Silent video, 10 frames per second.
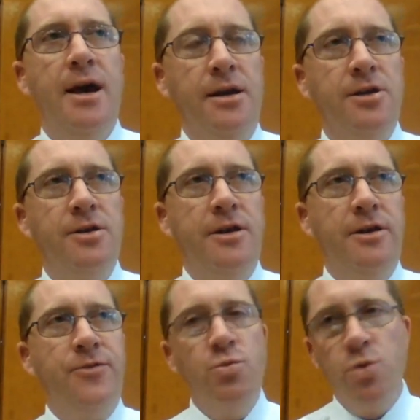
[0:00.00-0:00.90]
And
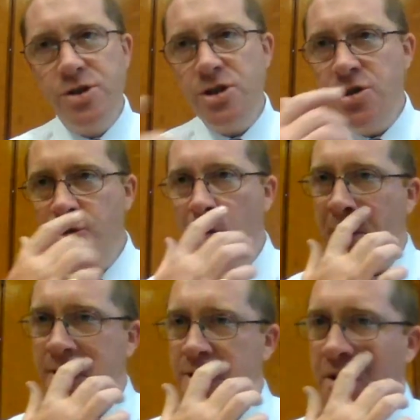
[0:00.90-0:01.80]
if you wanted to do a
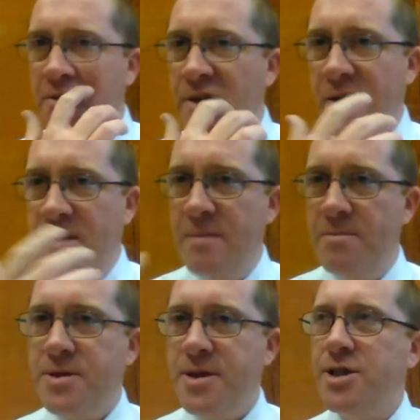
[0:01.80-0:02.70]
piece of
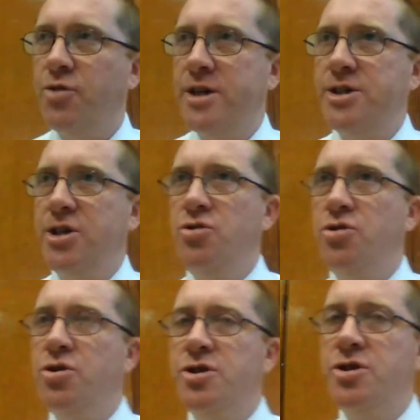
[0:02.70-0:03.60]
empathetic writing,
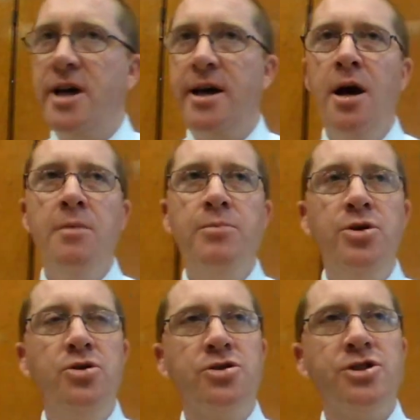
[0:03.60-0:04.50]
you could say,
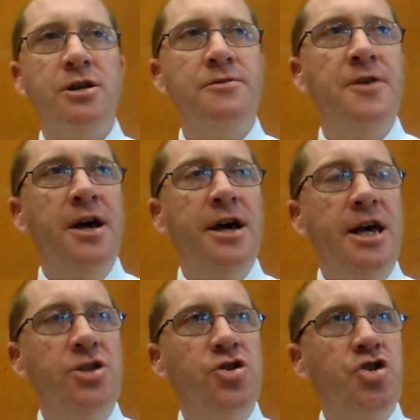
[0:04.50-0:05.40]
put yourself
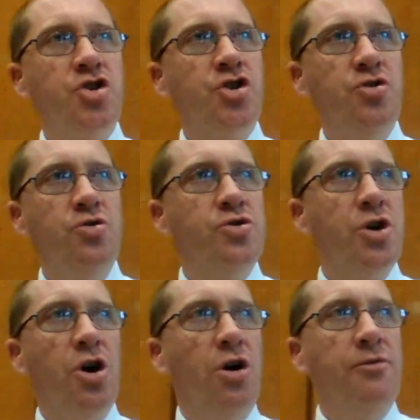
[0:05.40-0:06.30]
in the
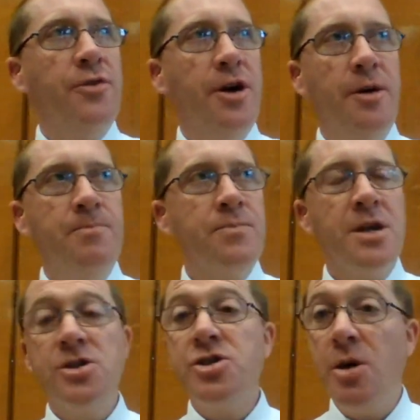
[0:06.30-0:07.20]
shoes of
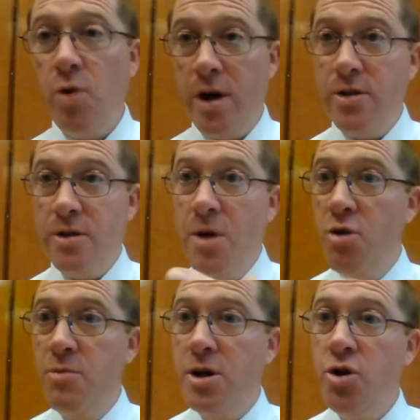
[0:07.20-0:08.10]
someone at the
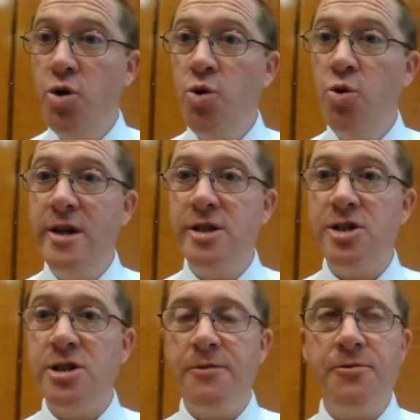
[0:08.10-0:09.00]
moment who is
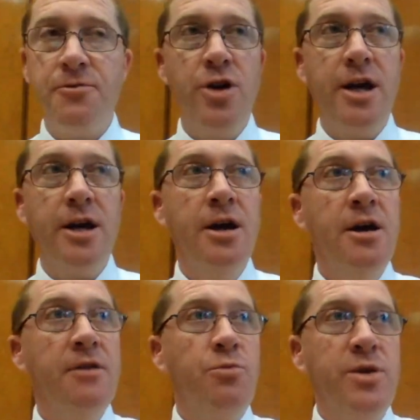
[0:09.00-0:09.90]
suffering
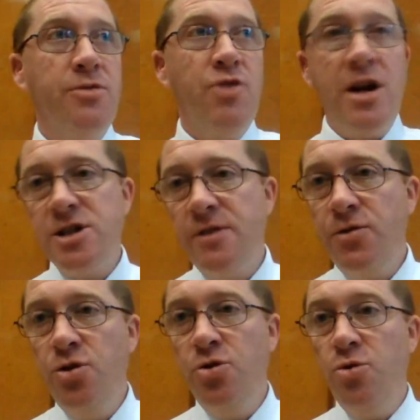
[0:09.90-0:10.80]
with a
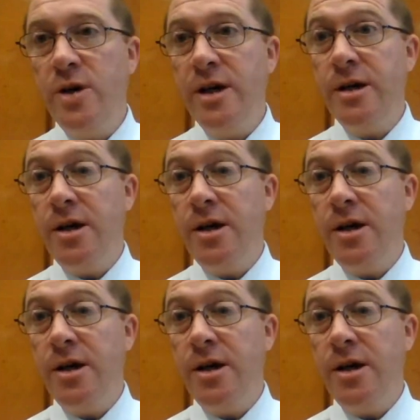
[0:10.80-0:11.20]
relative who